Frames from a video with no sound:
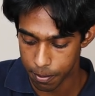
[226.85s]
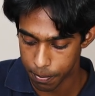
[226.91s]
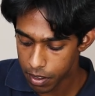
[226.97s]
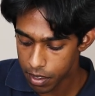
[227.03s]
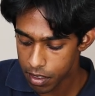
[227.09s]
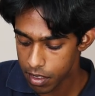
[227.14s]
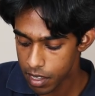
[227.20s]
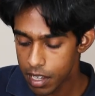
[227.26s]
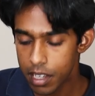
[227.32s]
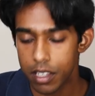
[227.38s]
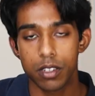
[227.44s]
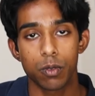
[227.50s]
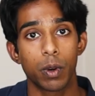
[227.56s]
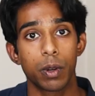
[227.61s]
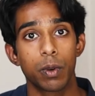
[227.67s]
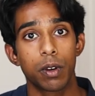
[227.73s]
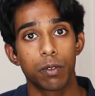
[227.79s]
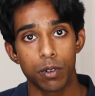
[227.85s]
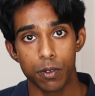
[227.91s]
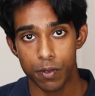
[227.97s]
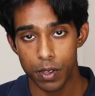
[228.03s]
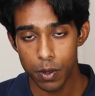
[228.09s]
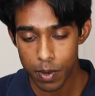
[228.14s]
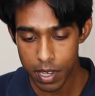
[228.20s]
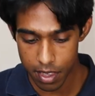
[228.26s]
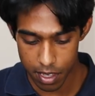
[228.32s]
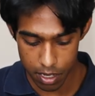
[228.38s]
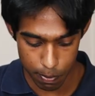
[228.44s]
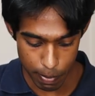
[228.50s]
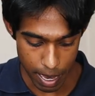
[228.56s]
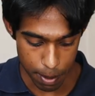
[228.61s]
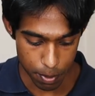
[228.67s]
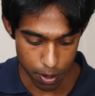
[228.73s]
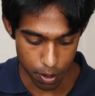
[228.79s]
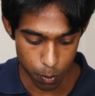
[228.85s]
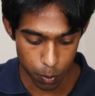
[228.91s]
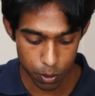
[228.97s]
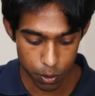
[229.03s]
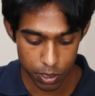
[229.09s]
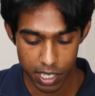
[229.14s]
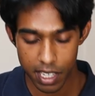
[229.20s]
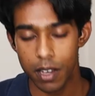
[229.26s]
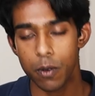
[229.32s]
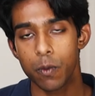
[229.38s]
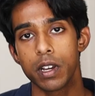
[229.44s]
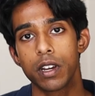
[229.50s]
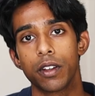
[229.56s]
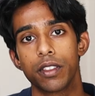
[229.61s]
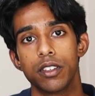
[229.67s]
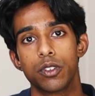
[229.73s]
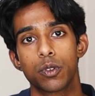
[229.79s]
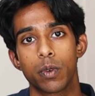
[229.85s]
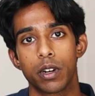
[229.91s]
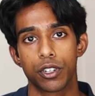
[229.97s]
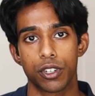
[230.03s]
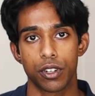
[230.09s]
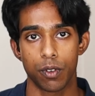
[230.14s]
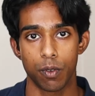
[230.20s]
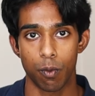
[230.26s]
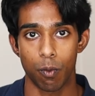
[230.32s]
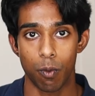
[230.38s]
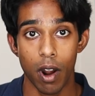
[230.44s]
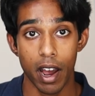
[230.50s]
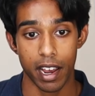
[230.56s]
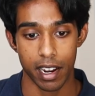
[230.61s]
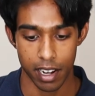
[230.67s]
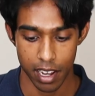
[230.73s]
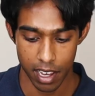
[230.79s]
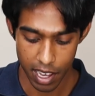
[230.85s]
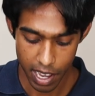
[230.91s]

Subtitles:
But the thing is, when we're reviewing this paper, we'll see that we got this question right,